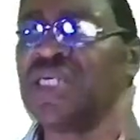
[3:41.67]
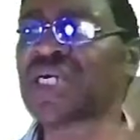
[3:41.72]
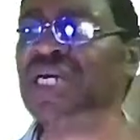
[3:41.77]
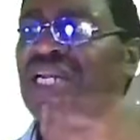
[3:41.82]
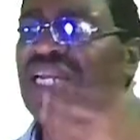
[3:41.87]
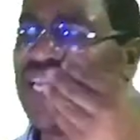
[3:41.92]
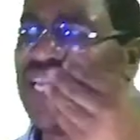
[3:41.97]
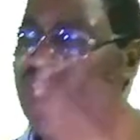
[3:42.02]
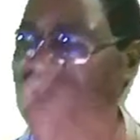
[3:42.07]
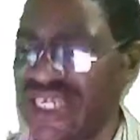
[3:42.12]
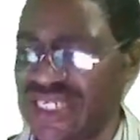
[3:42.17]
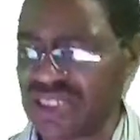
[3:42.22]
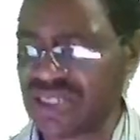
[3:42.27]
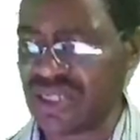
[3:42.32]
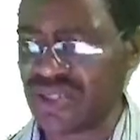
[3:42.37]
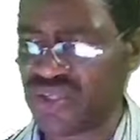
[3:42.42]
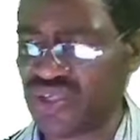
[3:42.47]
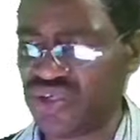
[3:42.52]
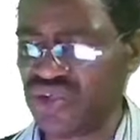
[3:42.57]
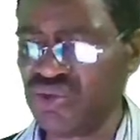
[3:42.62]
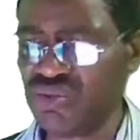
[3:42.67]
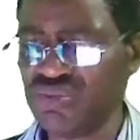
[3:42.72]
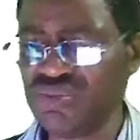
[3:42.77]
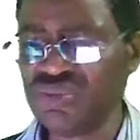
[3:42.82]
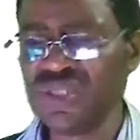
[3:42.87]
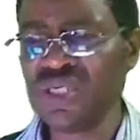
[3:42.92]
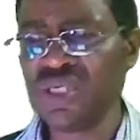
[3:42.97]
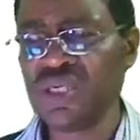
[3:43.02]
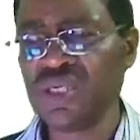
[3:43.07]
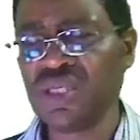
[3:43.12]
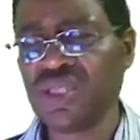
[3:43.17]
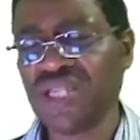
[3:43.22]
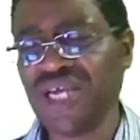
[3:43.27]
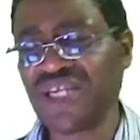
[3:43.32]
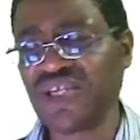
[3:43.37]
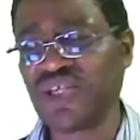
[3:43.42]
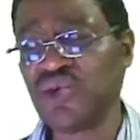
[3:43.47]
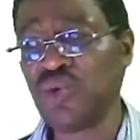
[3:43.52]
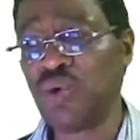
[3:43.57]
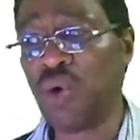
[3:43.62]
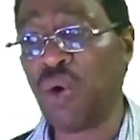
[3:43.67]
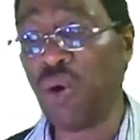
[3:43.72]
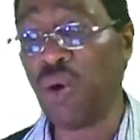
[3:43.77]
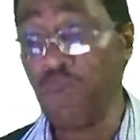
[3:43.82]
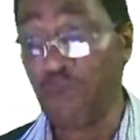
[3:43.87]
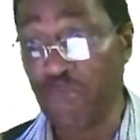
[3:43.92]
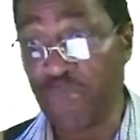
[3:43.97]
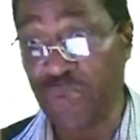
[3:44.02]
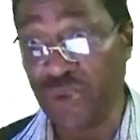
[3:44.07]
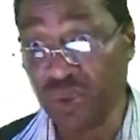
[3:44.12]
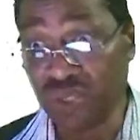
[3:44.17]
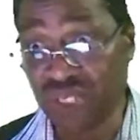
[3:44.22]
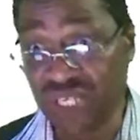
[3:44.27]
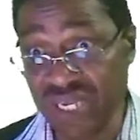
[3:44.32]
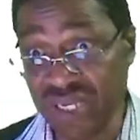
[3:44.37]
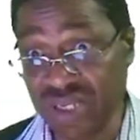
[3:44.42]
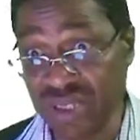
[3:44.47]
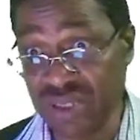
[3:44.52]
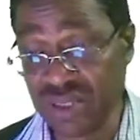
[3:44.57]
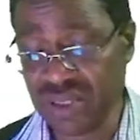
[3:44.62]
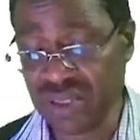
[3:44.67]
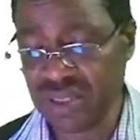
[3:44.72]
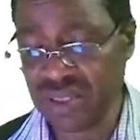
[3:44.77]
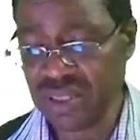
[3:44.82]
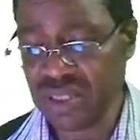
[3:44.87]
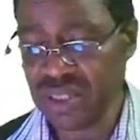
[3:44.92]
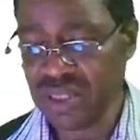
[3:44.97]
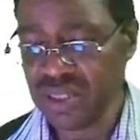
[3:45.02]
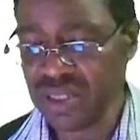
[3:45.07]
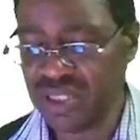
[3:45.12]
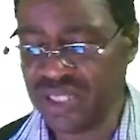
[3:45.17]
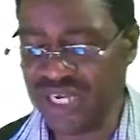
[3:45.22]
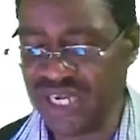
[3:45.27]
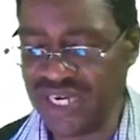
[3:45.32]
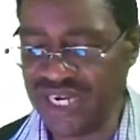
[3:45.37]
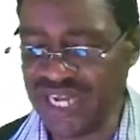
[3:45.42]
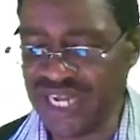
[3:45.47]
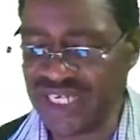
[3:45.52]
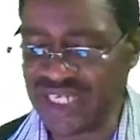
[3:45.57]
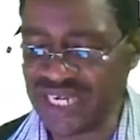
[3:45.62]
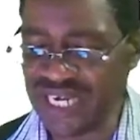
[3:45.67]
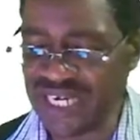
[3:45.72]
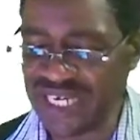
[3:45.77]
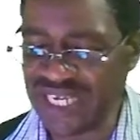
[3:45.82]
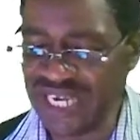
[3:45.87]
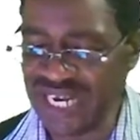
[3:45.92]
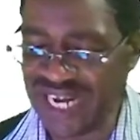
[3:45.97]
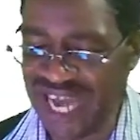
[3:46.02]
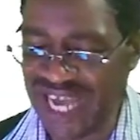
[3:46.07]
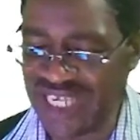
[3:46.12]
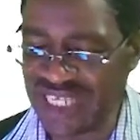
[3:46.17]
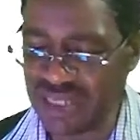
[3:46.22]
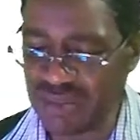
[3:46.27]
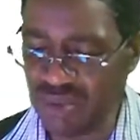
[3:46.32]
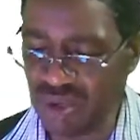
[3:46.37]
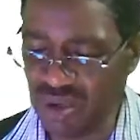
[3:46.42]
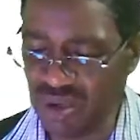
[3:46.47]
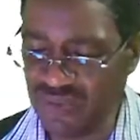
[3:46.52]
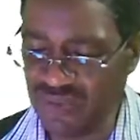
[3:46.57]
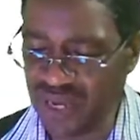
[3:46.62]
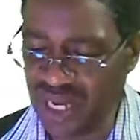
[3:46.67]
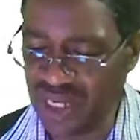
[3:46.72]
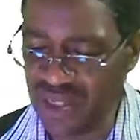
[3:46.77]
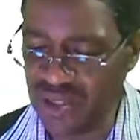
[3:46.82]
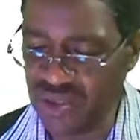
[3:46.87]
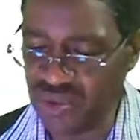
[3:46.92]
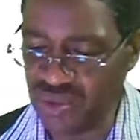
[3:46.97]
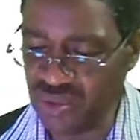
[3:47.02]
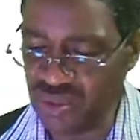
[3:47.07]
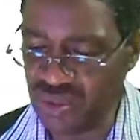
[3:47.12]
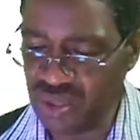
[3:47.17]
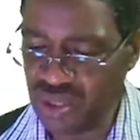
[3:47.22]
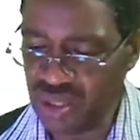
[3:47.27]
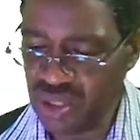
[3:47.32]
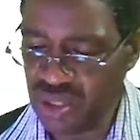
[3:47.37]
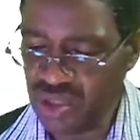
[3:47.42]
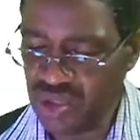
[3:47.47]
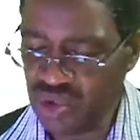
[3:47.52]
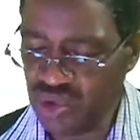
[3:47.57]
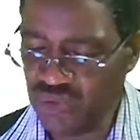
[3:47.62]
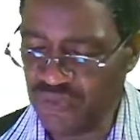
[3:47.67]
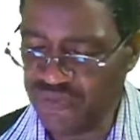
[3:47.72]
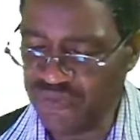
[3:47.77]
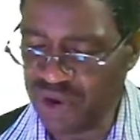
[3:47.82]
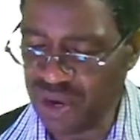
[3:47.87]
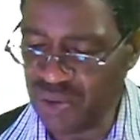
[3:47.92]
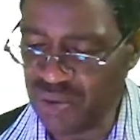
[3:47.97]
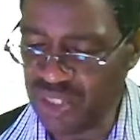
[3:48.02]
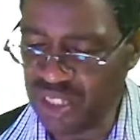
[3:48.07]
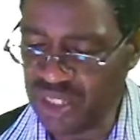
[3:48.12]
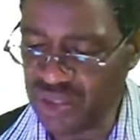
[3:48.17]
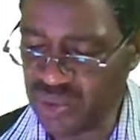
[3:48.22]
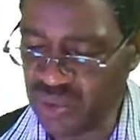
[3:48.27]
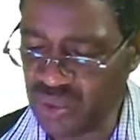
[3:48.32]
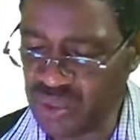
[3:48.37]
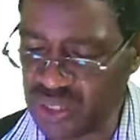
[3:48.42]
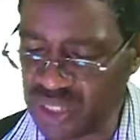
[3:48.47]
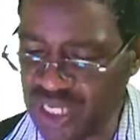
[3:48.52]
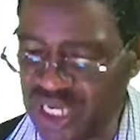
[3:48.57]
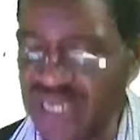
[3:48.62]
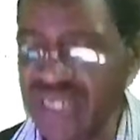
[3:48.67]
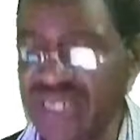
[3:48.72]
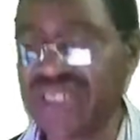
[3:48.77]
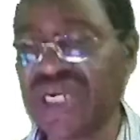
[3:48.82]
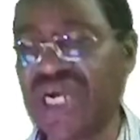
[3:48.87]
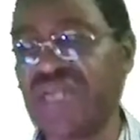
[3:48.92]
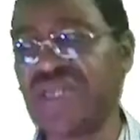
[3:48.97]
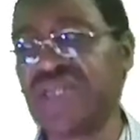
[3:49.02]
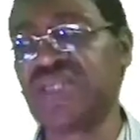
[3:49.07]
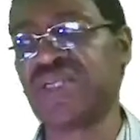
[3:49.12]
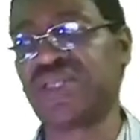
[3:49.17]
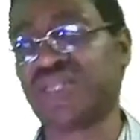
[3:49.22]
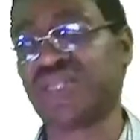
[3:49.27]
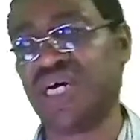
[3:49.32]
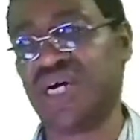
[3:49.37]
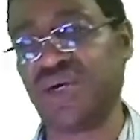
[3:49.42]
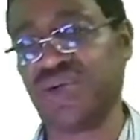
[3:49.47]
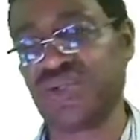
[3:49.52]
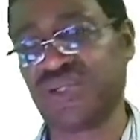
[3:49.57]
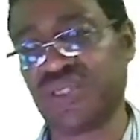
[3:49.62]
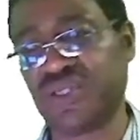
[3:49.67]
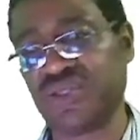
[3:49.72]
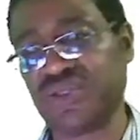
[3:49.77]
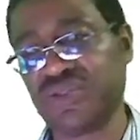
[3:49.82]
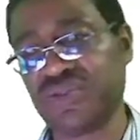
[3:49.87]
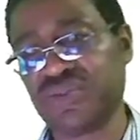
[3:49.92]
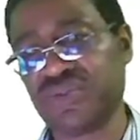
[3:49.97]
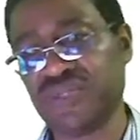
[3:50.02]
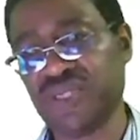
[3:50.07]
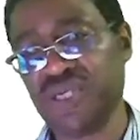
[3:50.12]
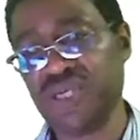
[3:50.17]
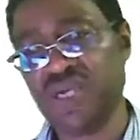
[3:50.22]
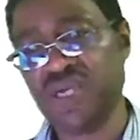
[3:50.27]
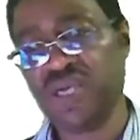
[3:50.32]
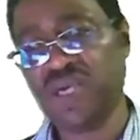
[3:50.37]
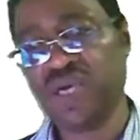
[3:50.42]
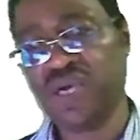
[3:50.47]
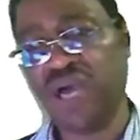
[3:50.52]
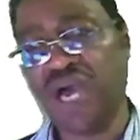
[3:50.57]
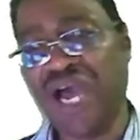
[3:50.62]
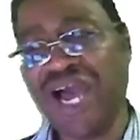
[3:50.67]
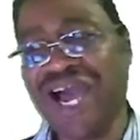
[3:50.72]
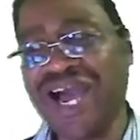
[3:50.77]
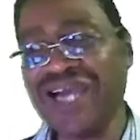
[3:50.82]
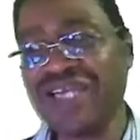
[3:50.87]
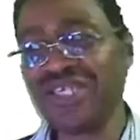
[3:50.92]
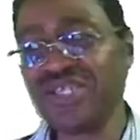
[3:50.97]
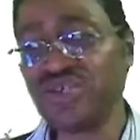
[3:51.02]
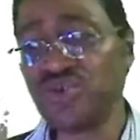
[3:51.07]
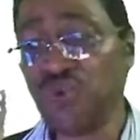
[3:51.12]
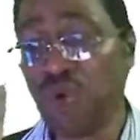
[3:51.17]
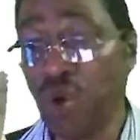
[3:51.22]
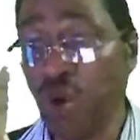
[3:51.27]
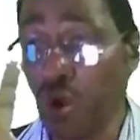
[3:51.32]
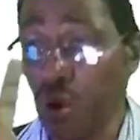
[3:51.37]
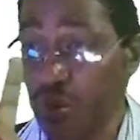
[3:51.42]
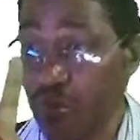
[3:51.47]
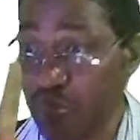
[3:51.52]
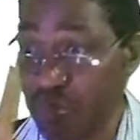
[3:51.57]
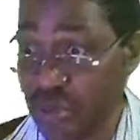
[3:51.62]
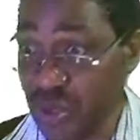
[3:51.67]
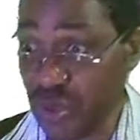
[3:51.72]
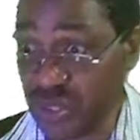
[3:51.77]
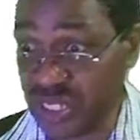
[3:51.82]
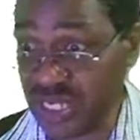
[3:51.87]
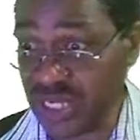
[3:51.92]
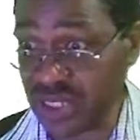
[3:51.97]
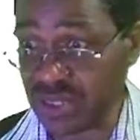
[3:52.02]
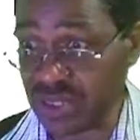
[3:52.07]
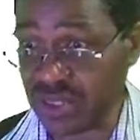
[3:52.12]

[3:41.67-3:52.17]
Let us assume that you computed the net realizable value, you found it was 800,000, and you computed